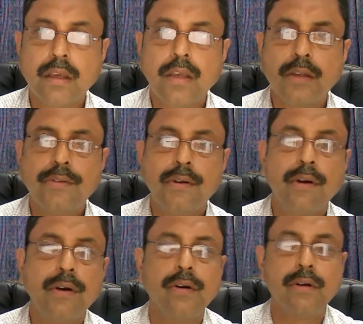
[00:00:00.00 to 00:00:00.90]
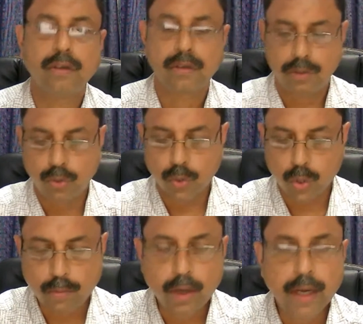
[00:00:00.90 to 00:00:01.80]
So no
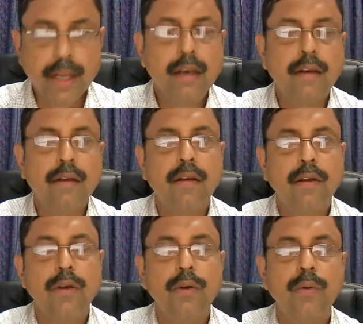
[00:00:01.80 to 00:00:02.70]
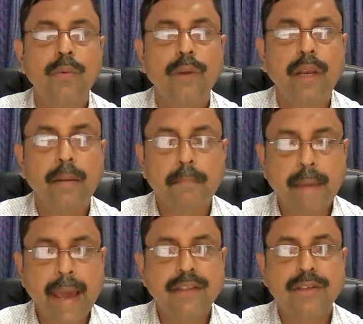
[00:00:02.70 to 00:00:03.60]
model will
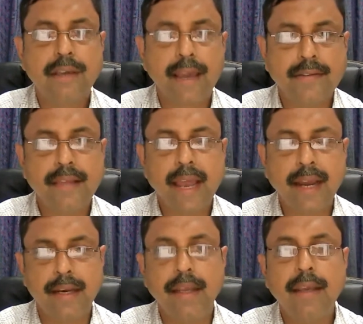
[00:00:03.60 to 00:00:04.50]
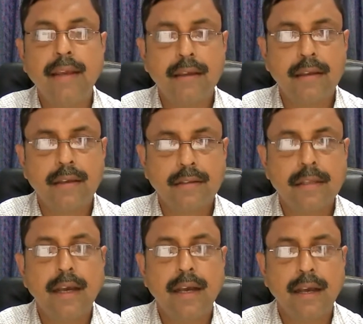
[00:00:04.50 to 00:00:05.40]
match exactly
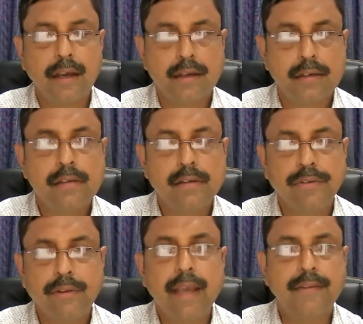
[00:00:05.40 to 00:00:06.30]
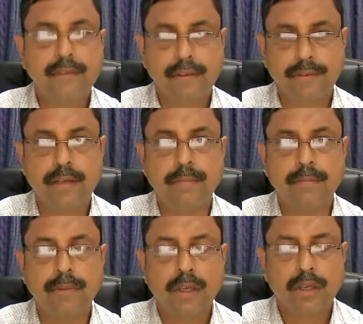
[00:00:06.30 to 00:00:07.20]
the real system.
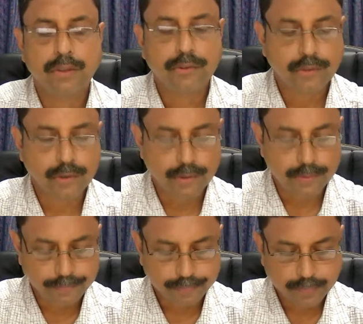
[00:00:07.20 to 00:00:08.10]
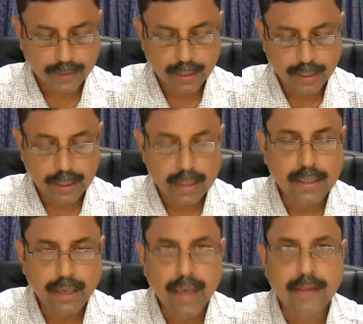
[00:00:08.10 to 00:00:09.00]
So in
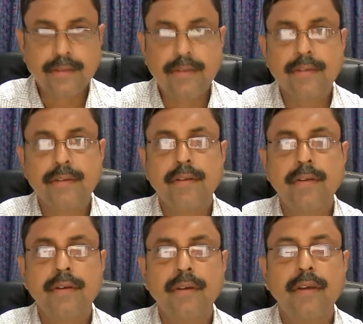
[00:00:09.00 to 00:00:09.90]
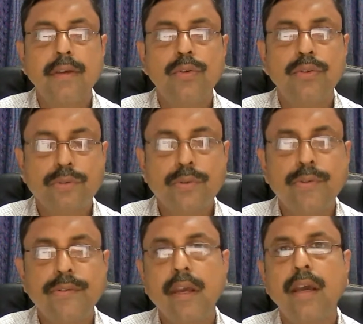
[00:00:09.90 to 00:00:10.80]
case you
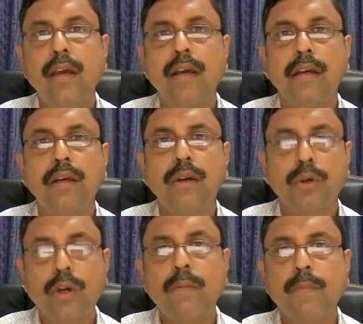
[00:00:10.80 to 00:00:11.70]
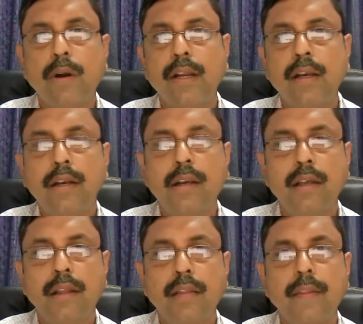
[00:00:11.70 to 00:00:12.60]
choose a good model,
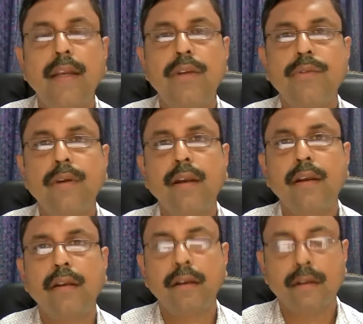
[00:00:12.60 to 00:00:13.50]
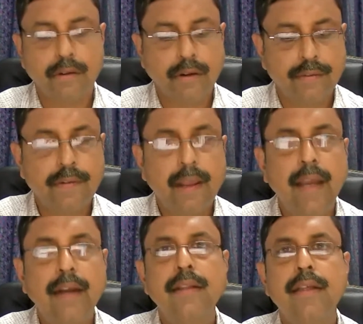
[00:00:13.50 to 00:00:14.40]
then it will
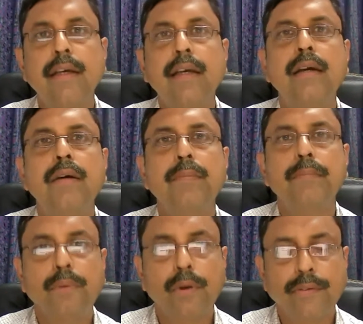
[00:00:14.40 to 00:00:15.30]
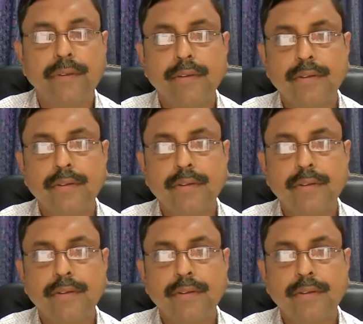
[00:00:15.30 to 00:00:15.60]
reflect the process